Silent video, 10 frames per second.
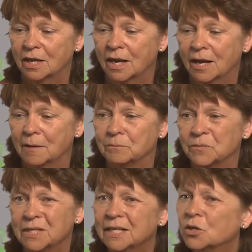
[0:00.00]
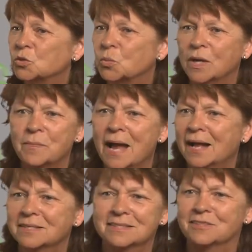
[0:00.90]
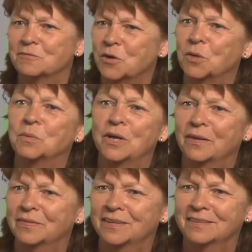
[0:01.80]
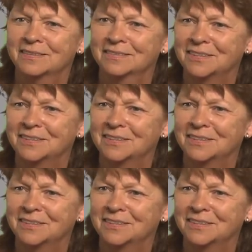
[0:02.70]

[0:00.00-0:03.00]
um, it goes way past the farmer out there.